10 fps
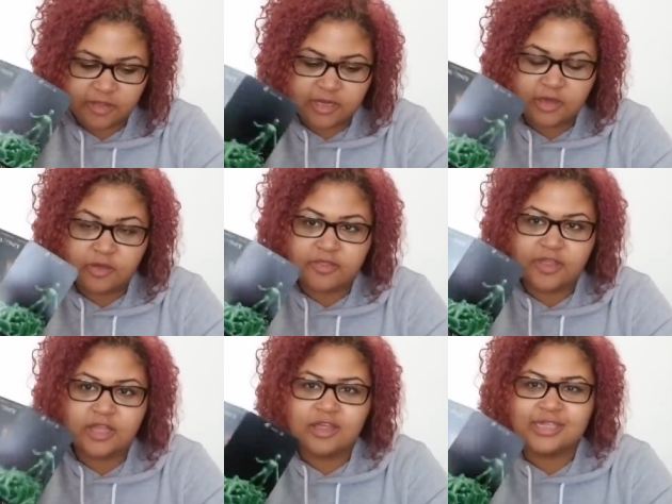They know
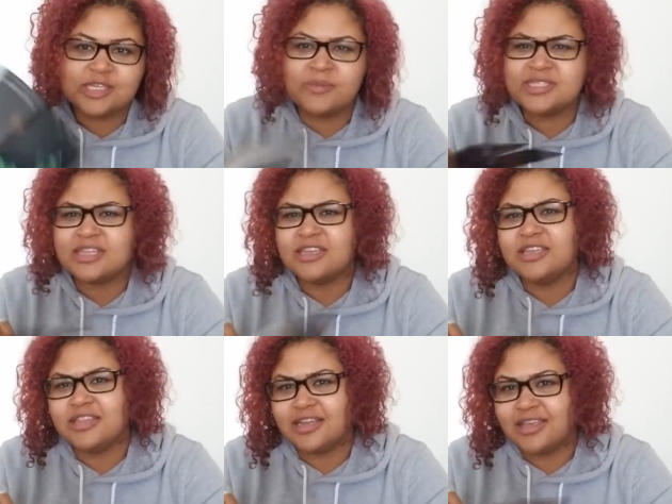they it's almost like they,
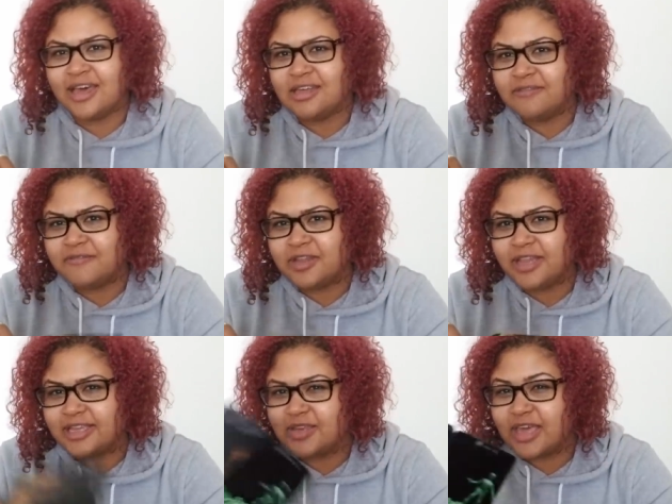they kind of feel
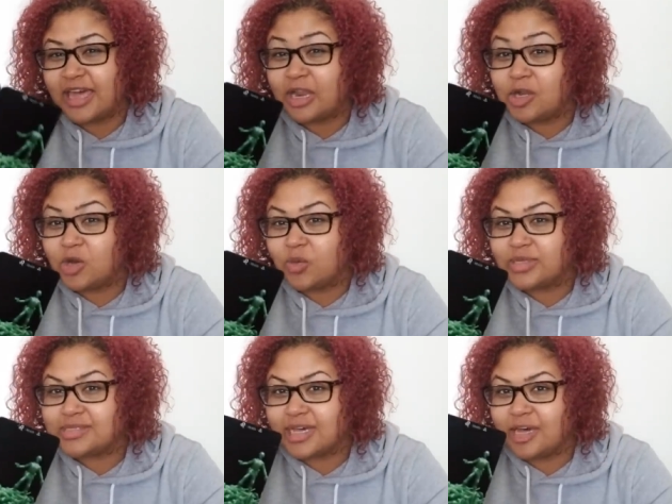like you kind of know
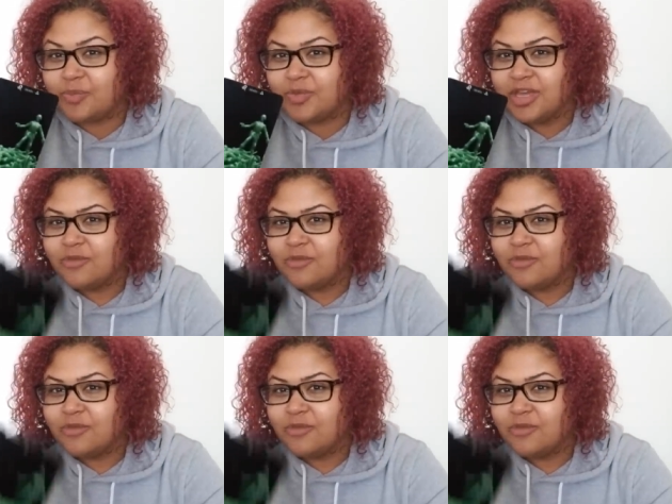what's up,